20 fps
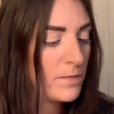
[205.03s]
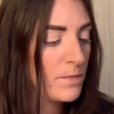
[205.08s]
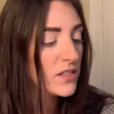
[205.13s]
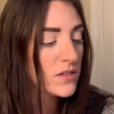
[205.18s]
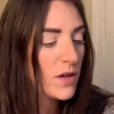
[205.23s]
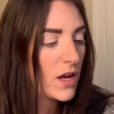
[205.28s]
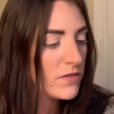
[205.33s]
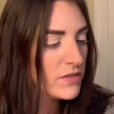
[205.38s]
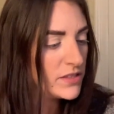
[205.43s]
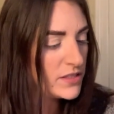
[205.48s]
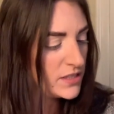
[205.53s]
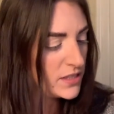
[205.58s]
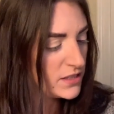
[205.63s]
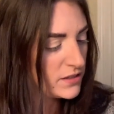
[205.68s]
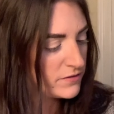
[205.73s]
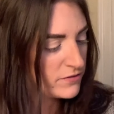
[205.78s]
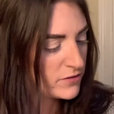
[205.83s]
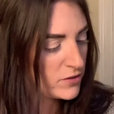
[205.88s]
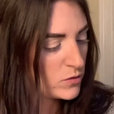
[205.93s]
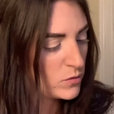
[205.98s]
So I haven't seen
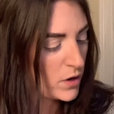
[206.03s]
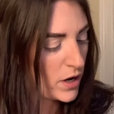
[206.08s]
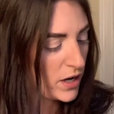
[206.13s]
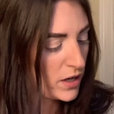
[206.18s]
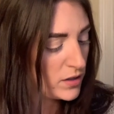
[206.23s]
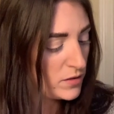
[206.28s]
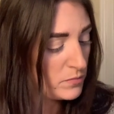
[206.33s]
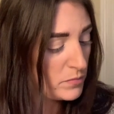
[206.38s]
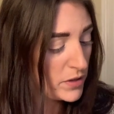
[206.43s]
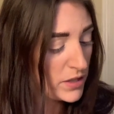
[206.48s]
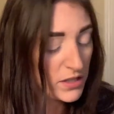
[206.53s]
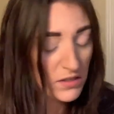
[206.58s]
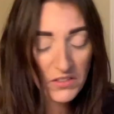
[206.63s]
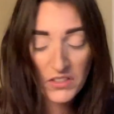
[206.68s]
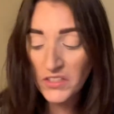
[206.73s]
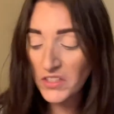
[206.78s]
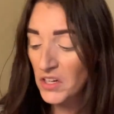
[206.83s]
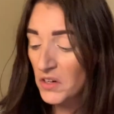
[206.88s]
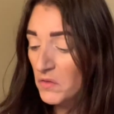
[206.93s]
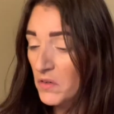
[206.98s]
it for a while, but
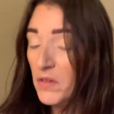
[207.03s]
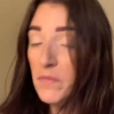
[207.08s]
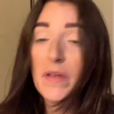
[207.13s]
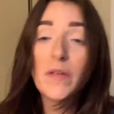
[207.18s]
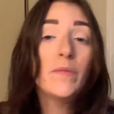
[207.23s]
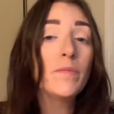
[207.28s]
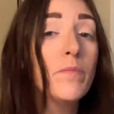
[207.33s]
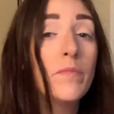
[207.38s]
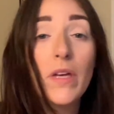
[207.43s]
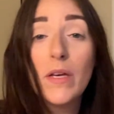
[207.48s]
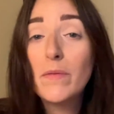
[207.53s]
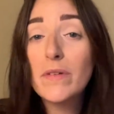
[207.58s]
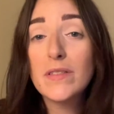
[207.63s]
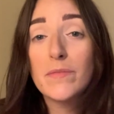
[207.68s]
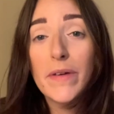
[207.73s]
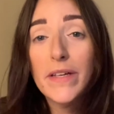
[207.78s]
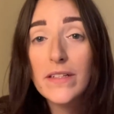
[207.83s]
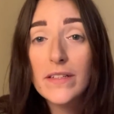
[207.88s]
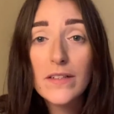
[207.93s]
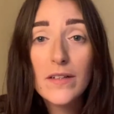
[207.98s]
you know, maybe, maybe it's
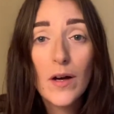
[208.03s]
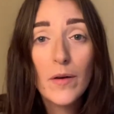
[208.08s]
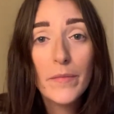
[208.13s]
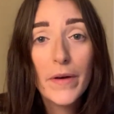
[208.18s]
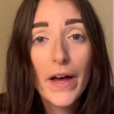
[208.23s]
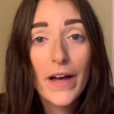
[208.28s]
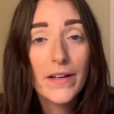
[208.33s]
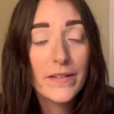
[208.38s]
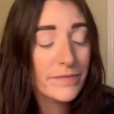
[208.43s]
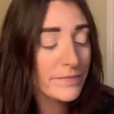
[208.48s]
making a comeback.